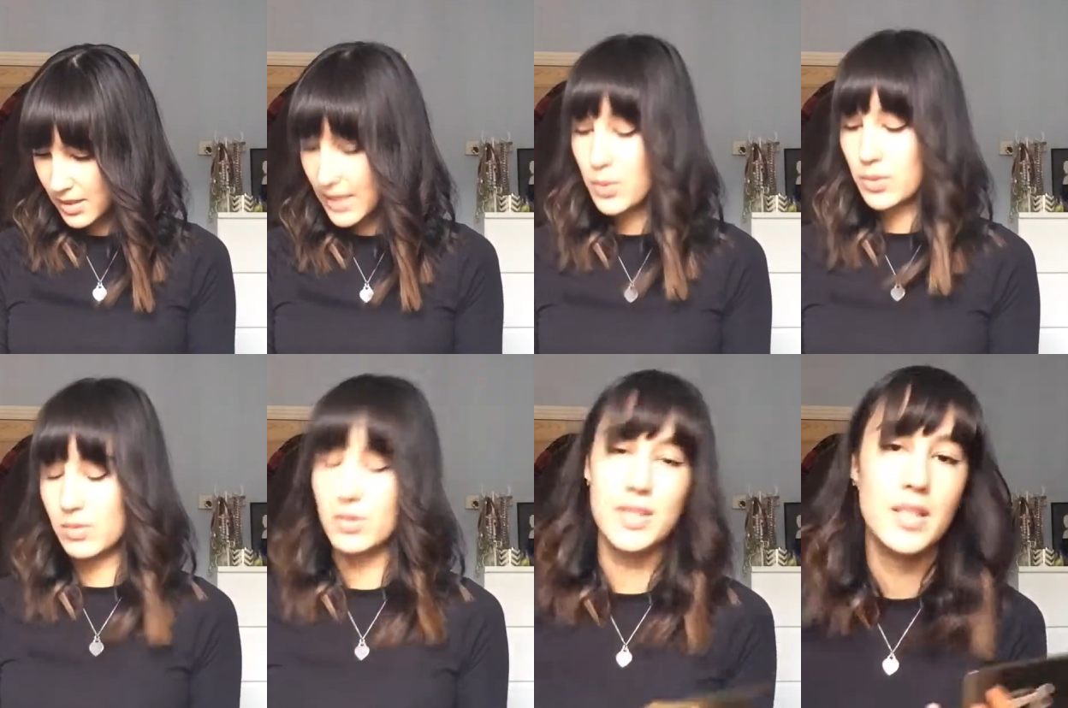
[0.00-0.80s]

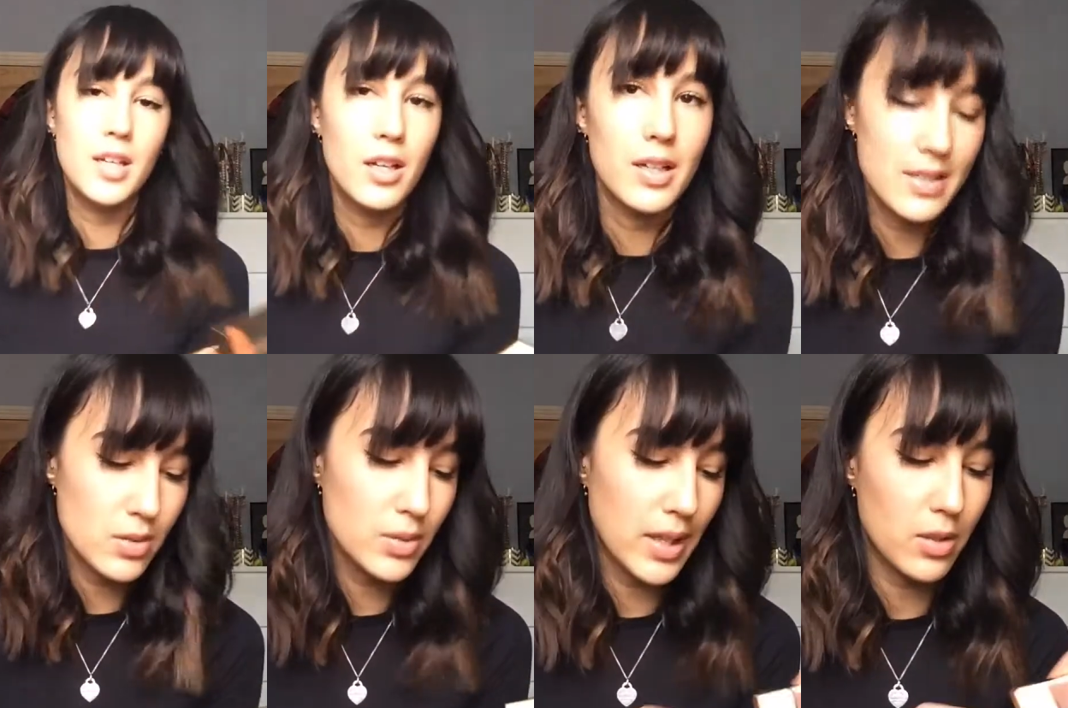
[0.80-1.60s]
Equinox. It's
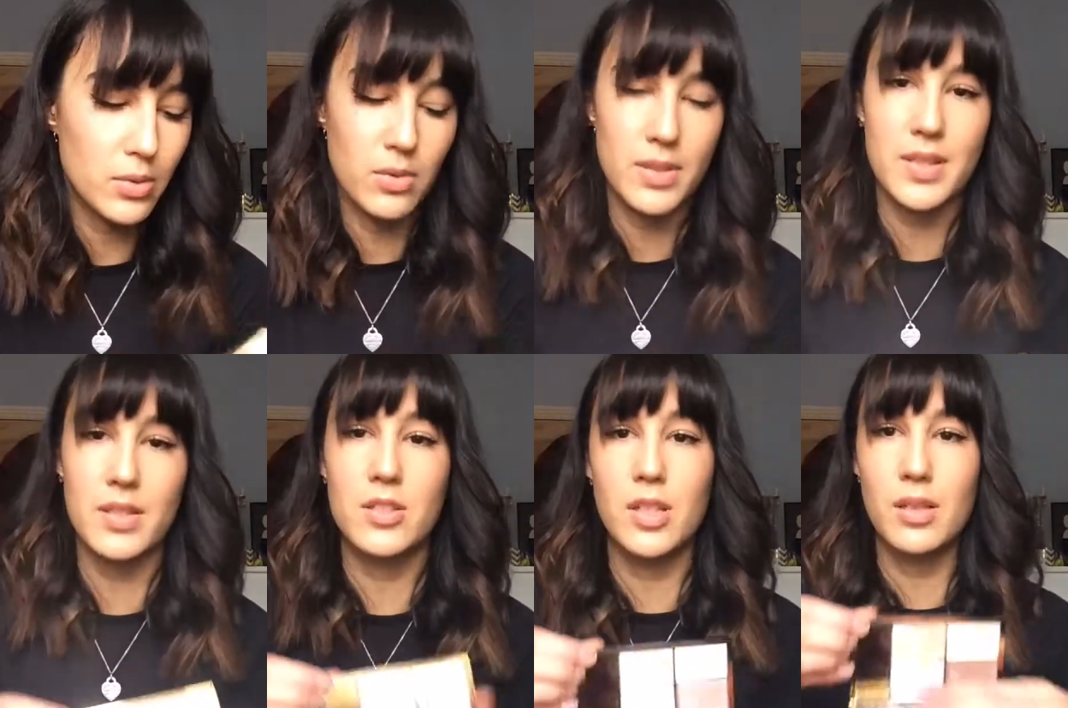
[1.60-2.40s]
called Equinox,
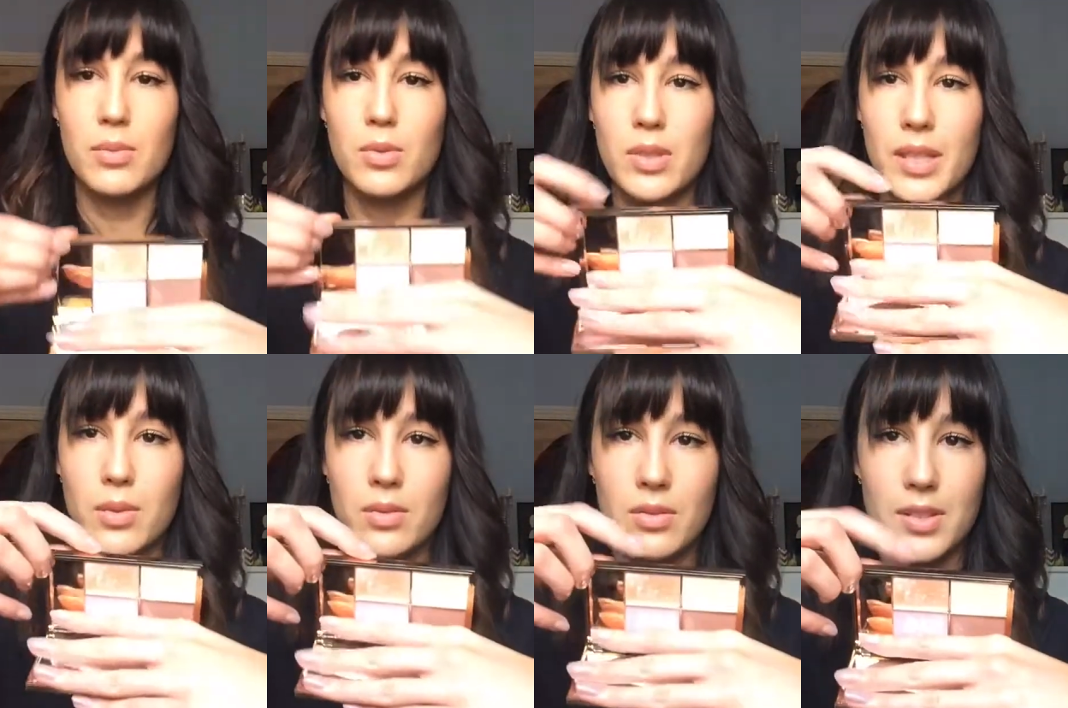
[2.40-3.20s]
this shade, we'll call it
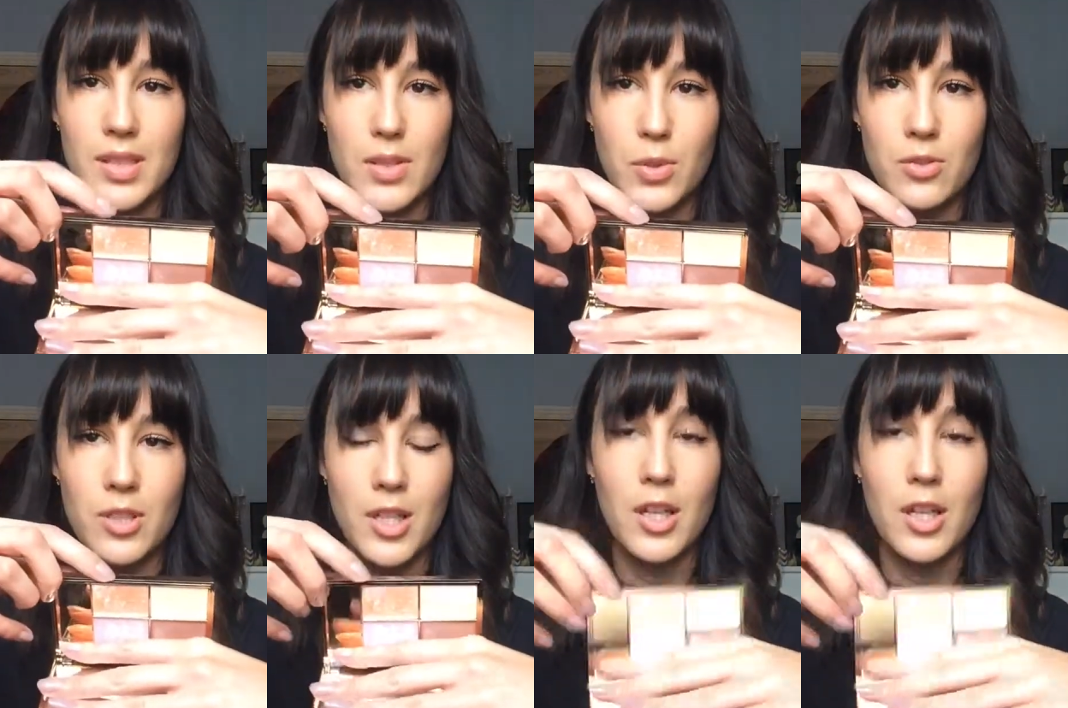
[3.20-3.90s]
Equinox, this one.